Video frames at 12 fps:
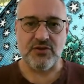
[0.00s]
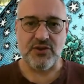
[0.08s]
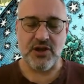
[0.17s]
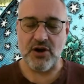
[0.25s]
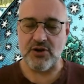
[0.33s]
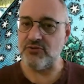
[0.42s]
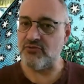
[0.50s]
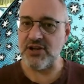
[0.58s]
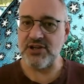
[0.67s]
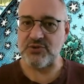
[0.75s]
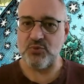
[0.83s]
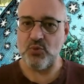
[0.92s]
The only
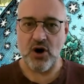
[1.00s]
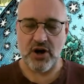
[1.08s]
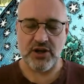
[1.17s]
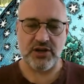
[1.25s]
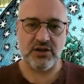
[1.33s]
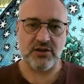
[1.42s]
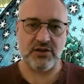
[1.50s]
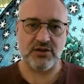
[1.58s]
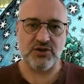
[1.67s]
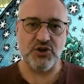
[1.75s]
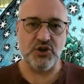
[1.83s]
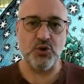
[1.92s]
reason why
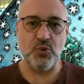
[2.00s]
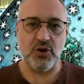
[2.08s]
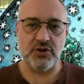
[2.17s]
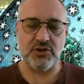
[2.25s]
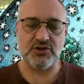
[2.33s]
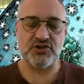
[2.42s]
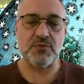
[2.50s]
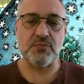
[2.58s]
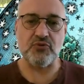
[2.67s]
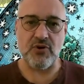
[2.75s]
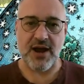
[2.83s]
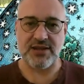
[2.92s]
you would
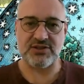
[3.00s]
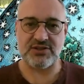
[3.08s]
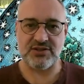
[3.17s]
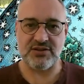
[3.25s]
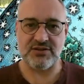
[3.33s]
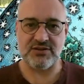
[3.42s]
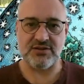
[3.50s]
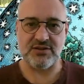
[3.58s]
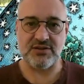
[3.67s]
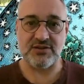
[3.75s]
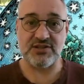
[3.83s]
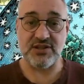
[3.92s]
suppress
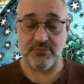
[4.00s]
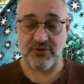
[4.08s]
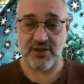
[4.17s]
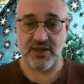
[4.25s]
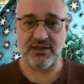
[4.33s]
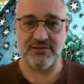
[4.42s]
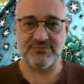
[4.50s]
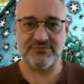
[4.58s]
something